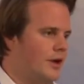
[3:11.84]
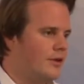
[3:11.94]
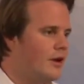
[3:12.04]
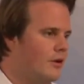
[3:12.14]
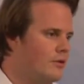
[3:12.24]

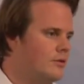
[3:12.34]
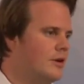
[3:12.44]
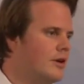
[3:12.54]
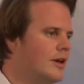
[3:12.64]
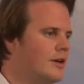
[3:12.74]
right
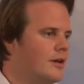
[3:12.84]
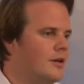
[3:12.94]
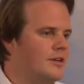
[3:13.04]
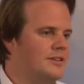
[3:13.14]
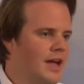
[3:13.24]
now,
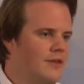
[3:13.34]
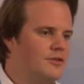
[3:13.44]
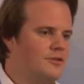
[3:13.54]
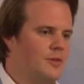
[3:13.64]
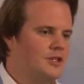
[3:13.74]
save
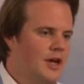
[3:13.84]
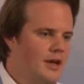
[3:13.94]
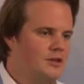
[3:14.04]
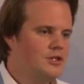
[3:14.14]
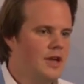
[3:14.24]
as much
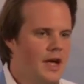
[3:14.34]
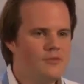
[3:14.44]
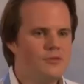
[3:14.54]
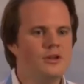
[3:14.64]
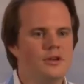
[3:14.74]
energy
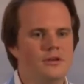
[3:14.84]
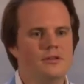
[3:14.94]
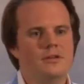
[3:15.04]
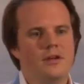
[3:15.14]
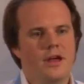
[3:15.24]
every
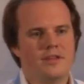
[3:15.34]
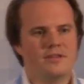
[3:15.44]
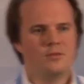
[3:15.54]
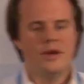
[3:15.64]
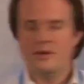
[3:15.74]
year
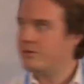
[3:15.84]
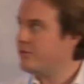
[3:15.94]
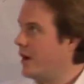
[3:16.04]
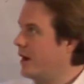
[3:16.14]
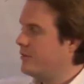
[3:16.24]
as
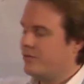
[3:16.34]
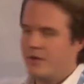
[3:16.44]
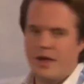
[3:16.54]
25